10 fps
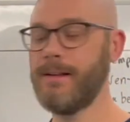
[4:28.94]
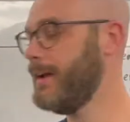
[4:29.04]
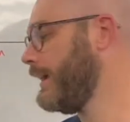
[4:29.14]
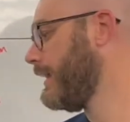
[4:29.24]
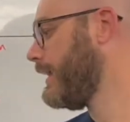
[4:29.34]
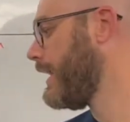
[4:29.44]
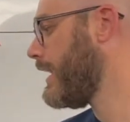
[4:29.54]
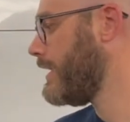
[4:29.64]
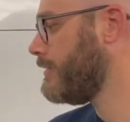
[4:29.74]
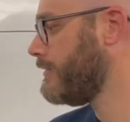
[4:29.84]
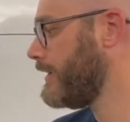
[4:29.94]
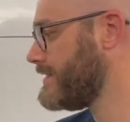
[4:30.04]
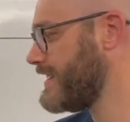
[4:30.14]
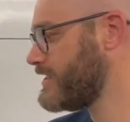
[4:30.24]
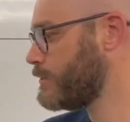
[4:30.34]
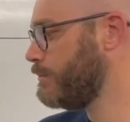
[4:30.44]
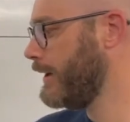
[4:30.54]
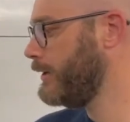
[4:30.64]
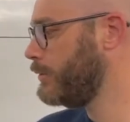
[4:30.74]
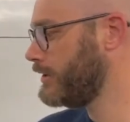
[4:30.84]
A cave is a
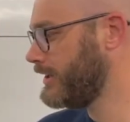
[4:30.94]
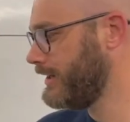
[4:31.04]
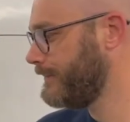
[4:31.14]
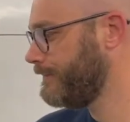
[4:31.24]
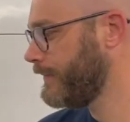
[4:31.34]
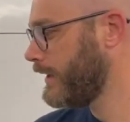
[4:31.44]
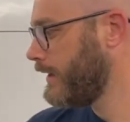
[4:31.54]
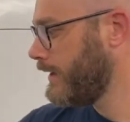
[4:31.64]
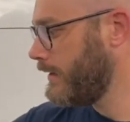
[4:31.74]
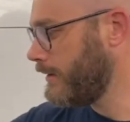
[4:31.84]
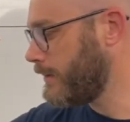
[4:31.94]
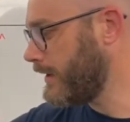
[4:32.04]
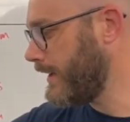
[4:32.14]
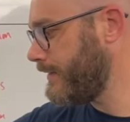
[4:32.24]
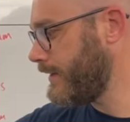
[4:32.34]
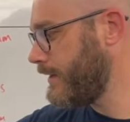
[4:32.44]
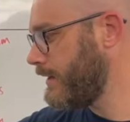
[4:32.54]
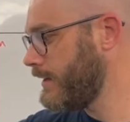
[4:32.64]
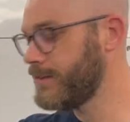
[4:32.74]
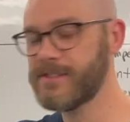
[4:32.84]
spelunca. Number 11,
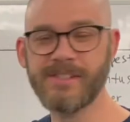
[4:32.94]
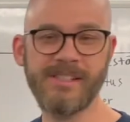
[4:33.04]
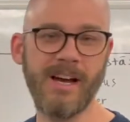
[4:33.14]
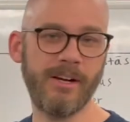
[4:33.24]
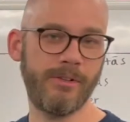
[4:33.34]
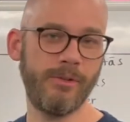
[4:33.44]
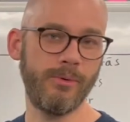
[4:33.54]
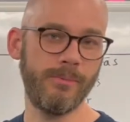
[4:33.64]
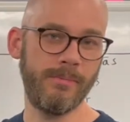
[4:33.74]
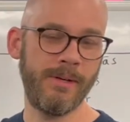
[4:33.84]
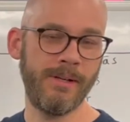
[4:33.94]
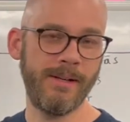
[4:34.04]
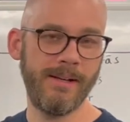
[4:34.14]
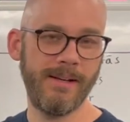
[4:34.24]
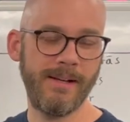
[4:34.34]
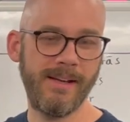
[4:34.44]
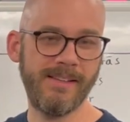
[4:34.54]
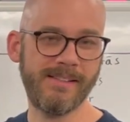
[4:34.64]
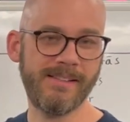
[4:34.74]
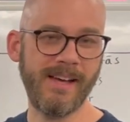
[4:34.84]
stagnum. A
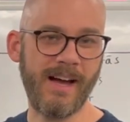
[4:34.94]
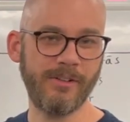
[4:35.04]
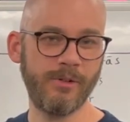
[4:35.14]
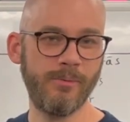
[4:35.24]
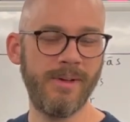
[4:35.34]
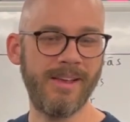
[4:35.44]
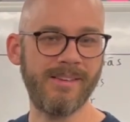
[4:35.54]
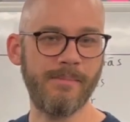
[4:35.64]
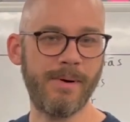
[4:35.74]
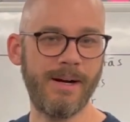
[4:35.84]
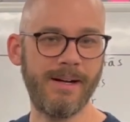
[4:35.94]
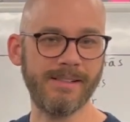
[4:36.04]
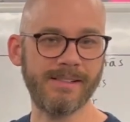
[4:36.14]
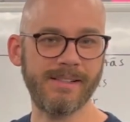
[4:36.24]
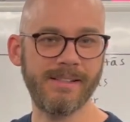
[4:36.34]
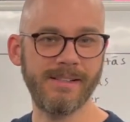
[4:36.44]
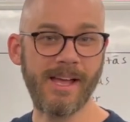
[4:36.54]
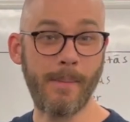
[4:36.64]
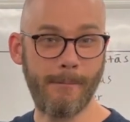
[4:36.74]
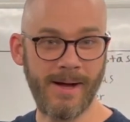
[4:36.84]
stagnum is a pond. A
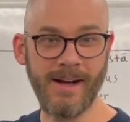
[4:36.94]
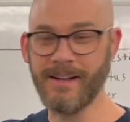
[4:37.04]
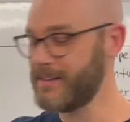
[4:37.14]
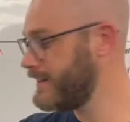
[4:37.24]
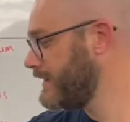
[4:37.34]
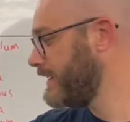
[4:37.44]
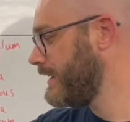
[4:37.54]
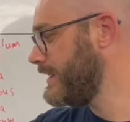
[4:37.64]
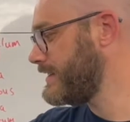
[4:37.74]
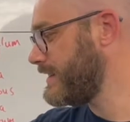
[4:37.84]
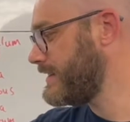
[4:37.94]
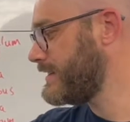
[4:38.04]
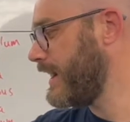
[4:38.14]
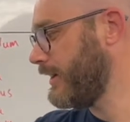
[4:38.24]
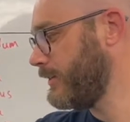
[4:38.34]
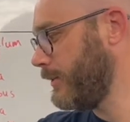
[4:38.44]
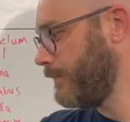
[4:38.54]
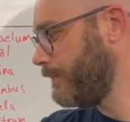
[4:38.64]
pond is a stagnum.